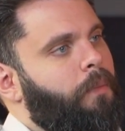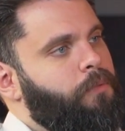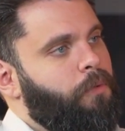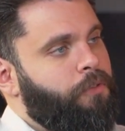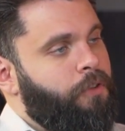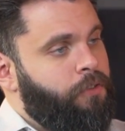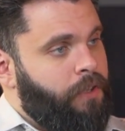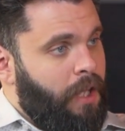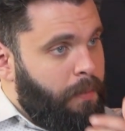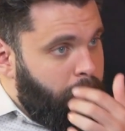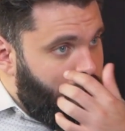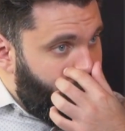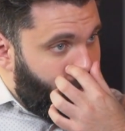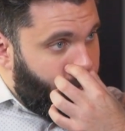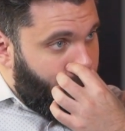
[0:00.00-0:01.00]
So it just came
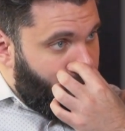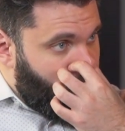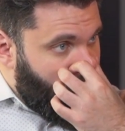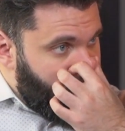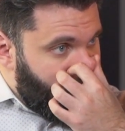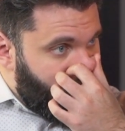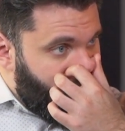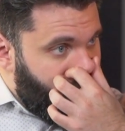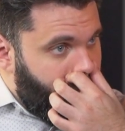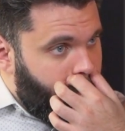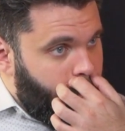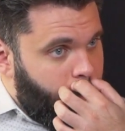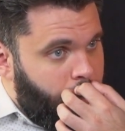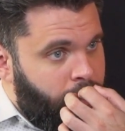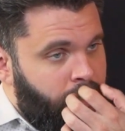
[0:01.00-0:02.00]
in. Should be on the
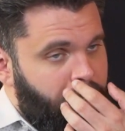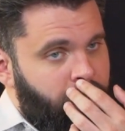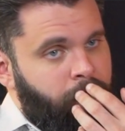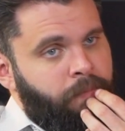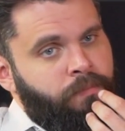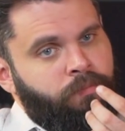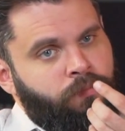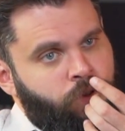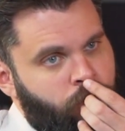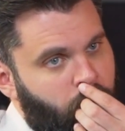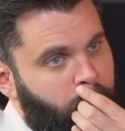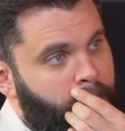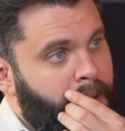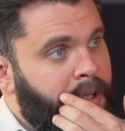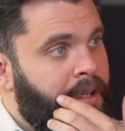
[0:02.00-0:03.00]
website
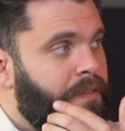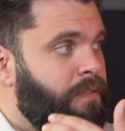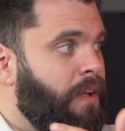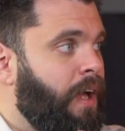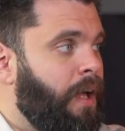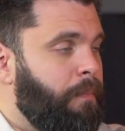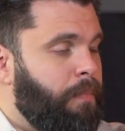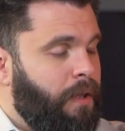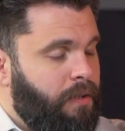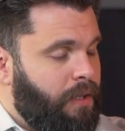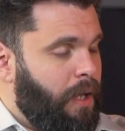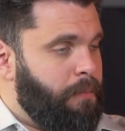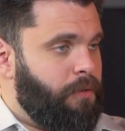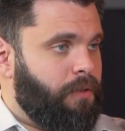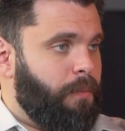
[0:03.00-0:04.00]
shortly, if not by the
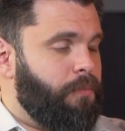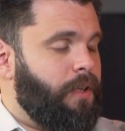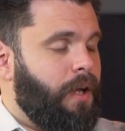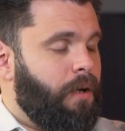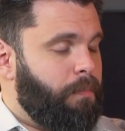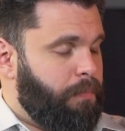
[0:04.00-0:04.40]
time this comes out,